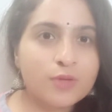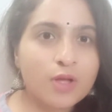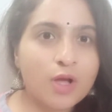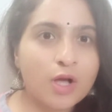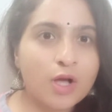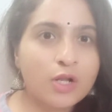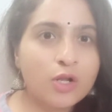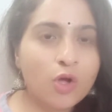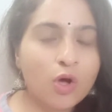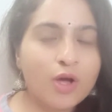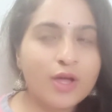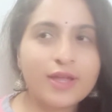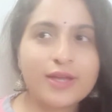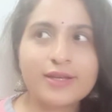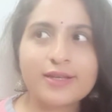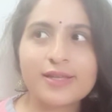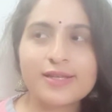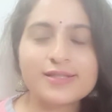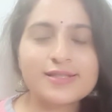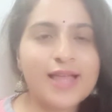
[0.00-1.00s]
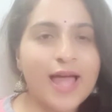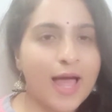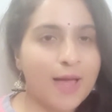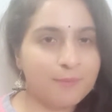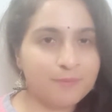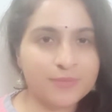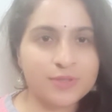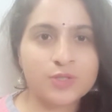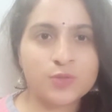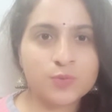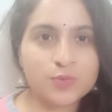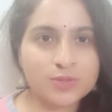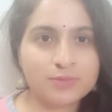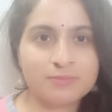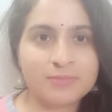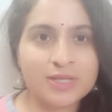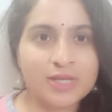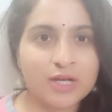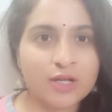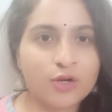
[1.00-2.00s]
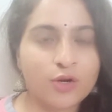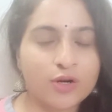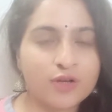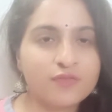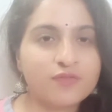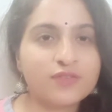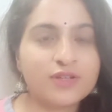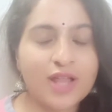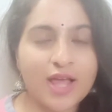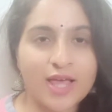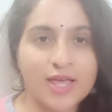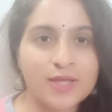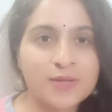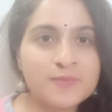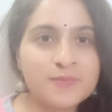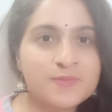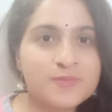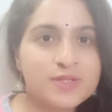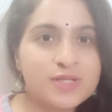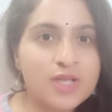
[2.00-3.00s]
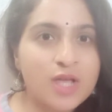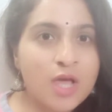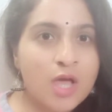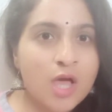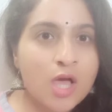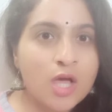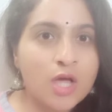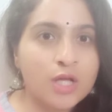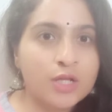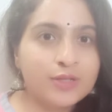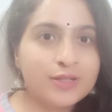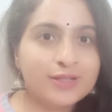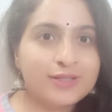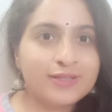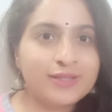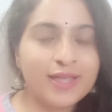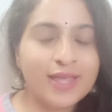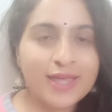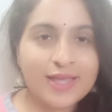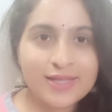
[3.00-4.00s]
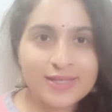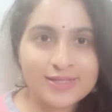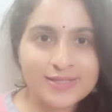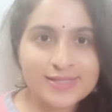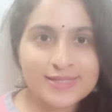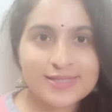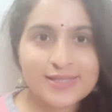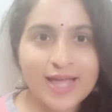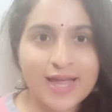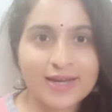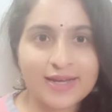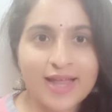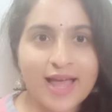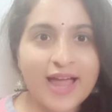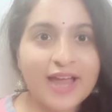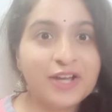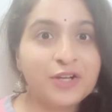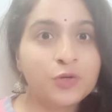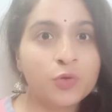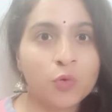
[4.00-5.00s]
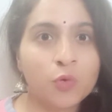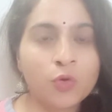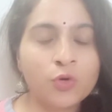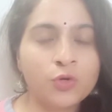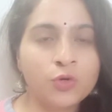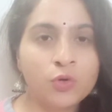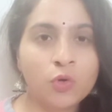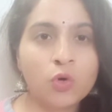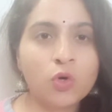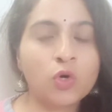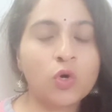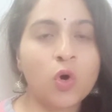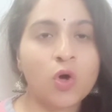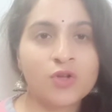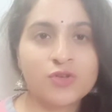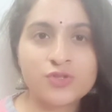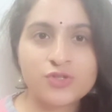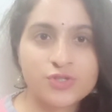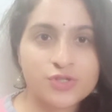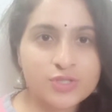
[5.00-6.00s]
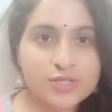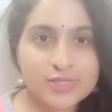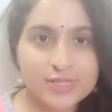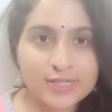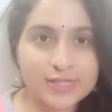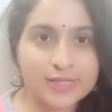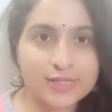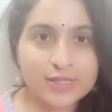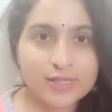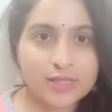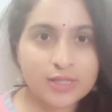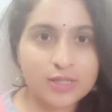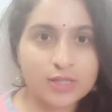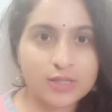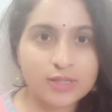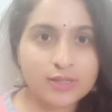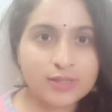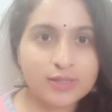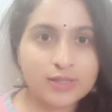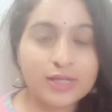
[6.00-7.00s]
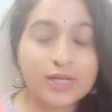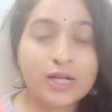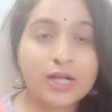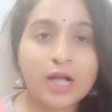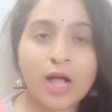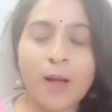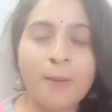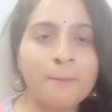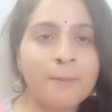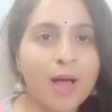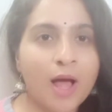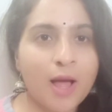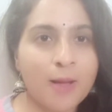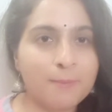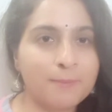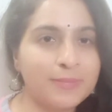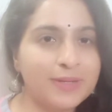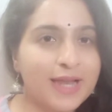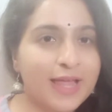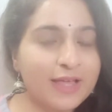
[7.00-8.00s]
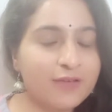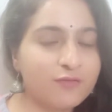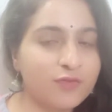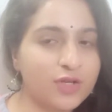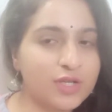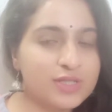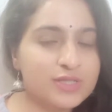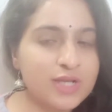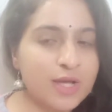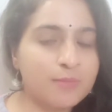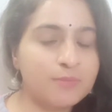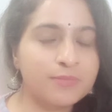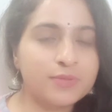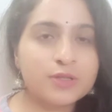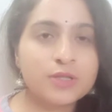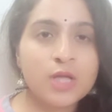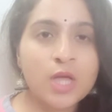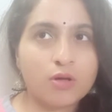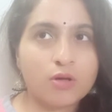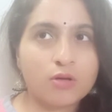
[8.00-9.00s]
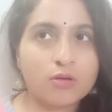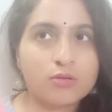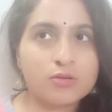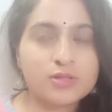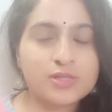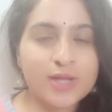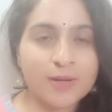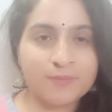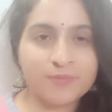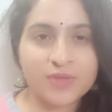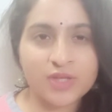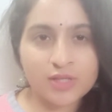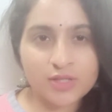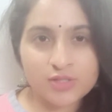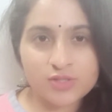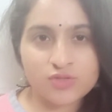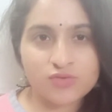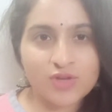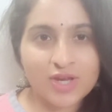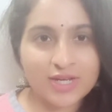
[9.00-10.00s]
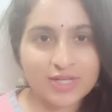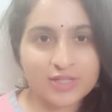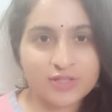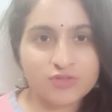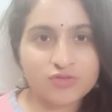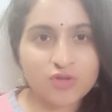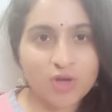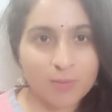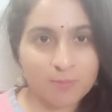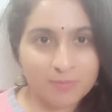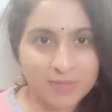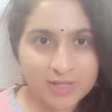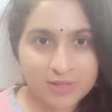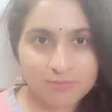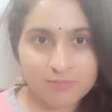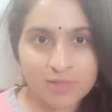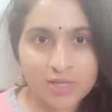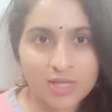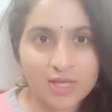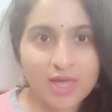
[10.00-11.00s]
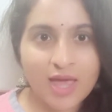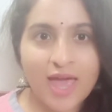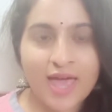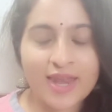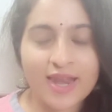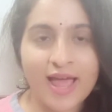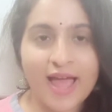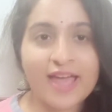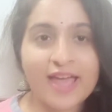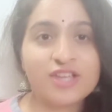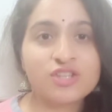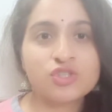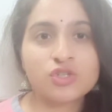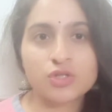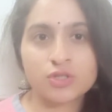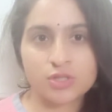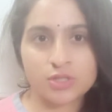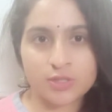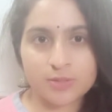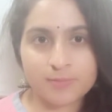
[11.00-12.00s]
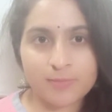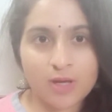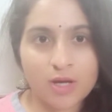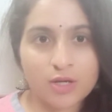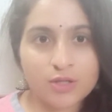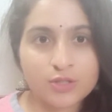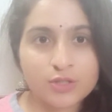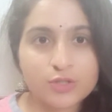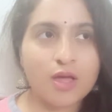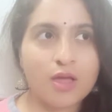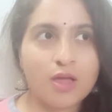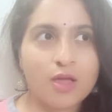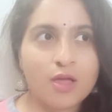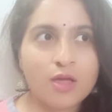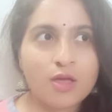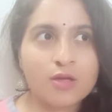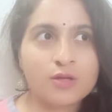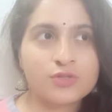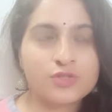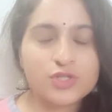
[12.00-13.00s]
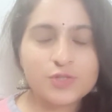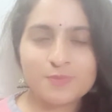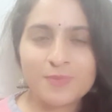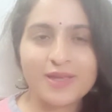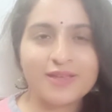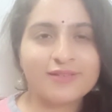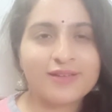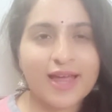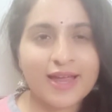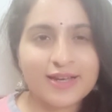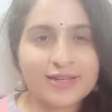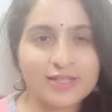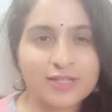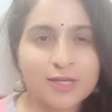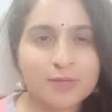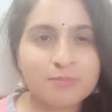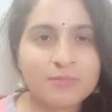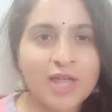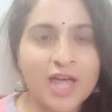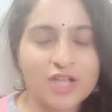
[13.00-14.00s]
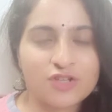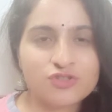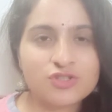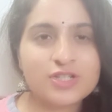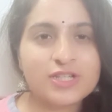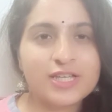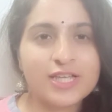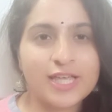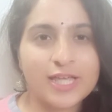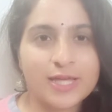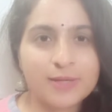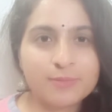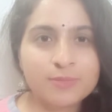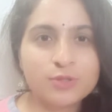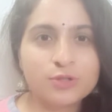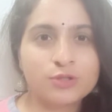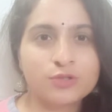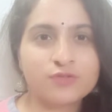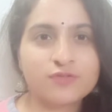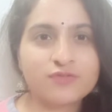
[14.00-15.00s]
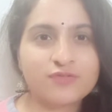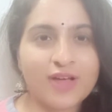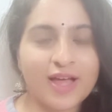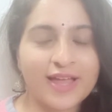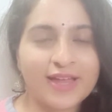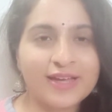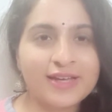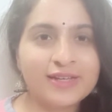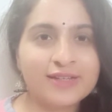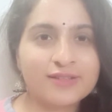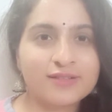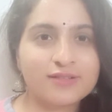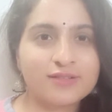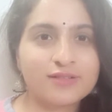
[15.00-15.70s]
a lot, it has happened with me a lot of times. The things that I don't know consciously come up. Like, for example, something is really troubling me and I journal about it. Just by writing, I'm naturally able to find